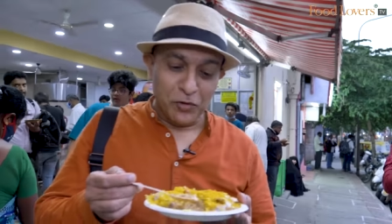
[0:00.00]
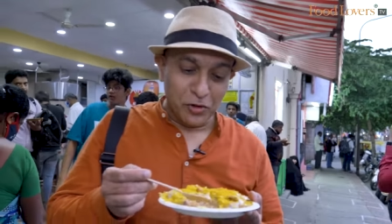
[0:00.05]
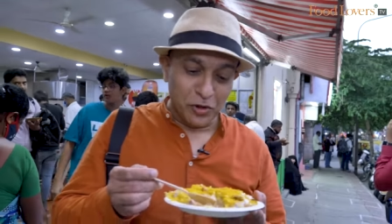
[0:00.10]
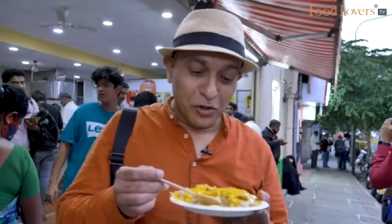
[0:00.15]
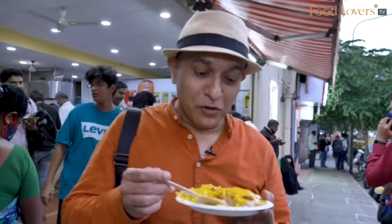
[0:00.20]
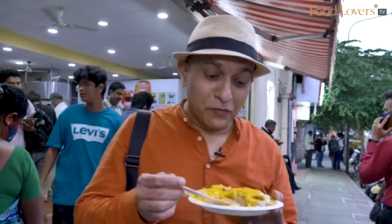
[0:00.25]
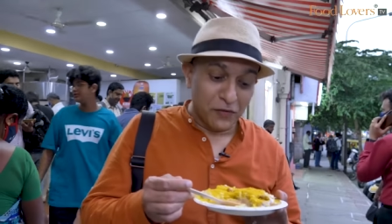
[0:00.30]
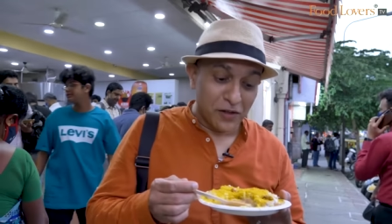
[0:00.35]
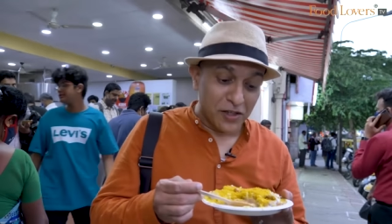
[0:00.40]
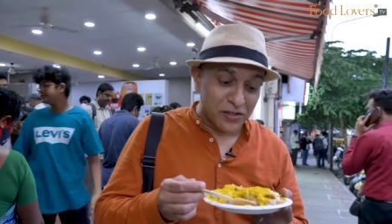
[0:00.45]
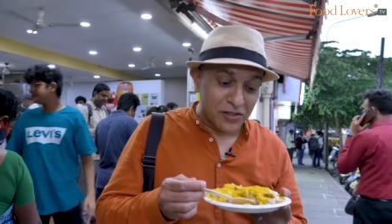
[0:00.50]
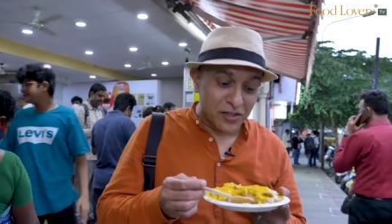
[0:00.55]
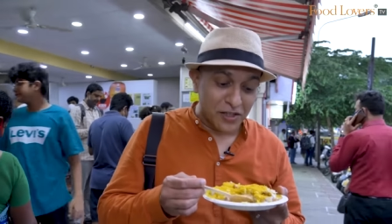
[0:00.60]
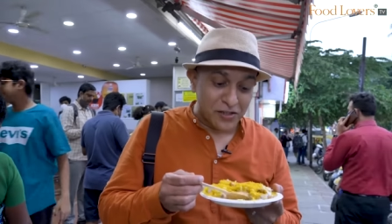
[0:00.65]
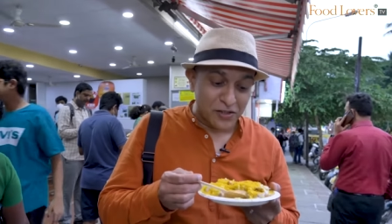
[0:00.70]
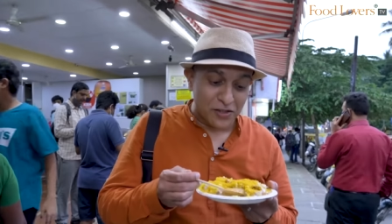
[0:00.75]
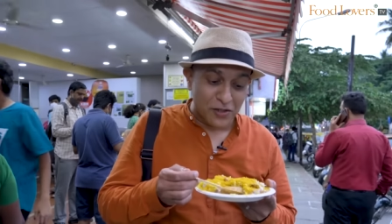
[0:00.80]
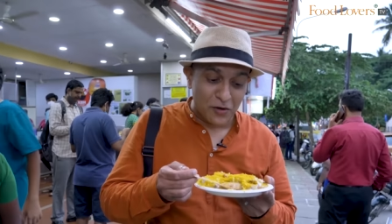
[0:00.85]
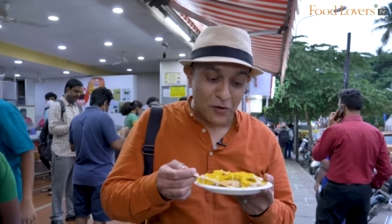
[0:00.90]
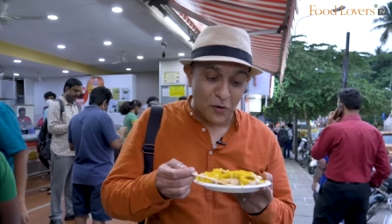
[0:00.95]
so you first
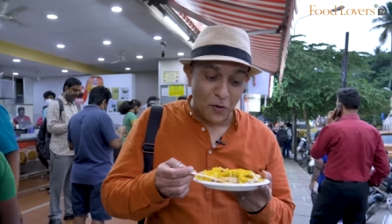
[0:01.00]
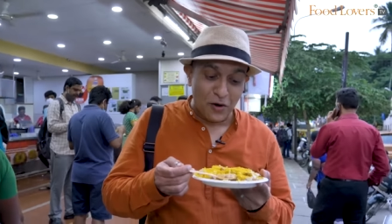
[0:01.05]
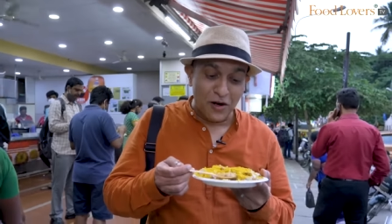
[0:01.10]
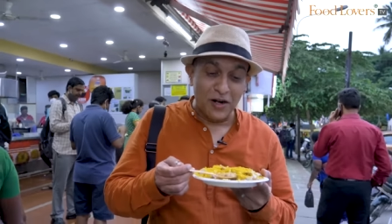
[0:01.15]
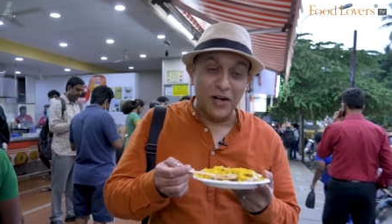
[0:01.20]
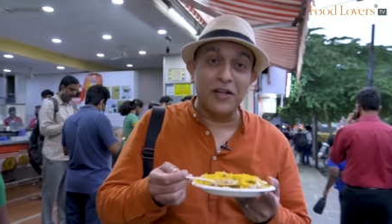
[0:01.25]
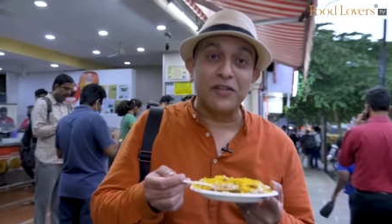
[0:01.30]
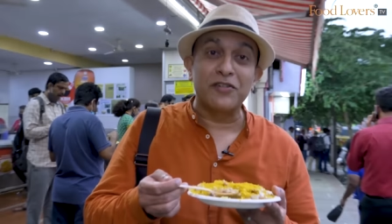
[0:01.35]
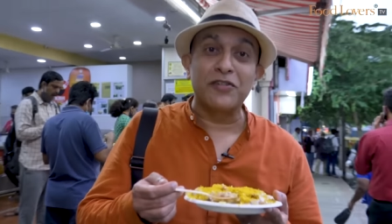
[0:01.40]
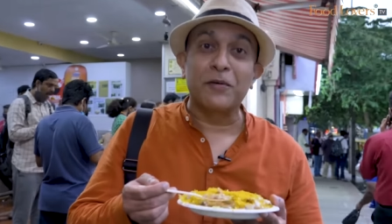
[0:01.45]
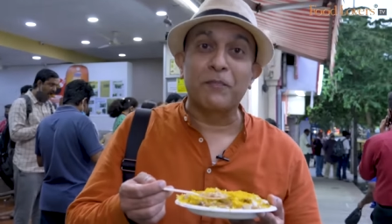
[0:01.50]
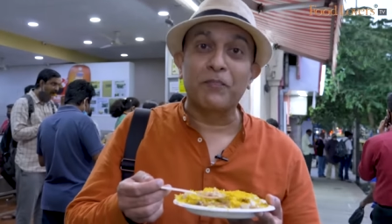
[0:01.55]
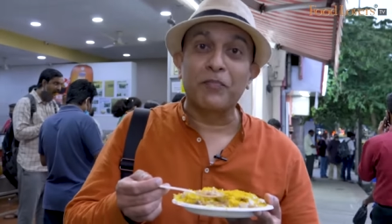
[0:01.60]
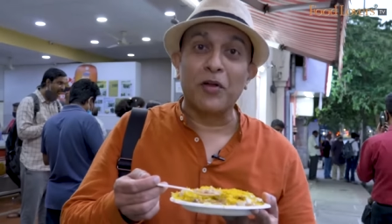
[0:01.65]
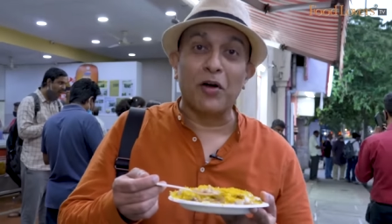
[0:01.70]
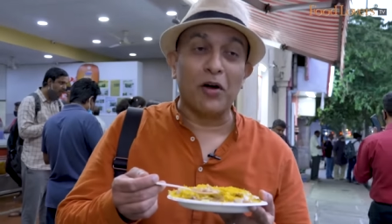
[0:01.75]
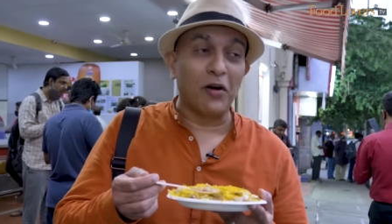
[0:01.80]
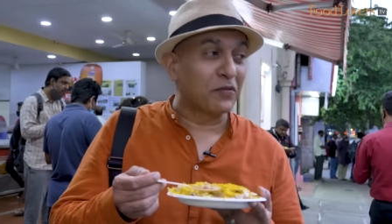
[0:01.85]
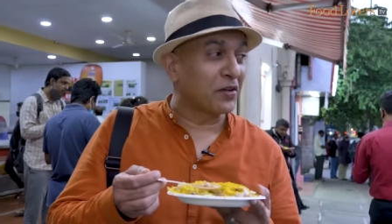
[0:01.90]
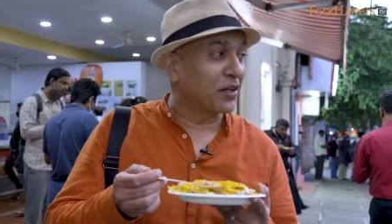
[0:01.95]
taste the coldness
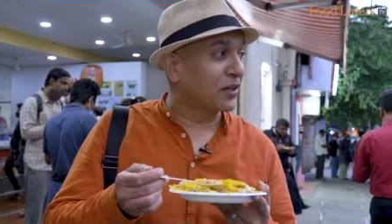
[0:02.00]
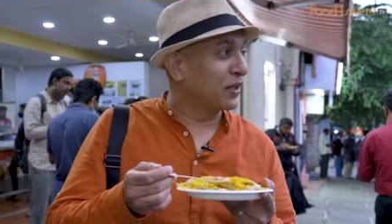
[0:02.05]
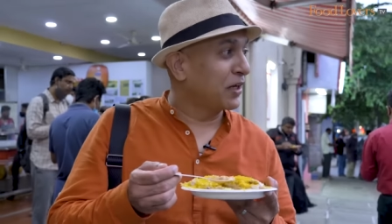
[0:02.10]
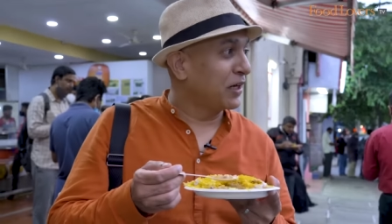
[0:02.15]
of the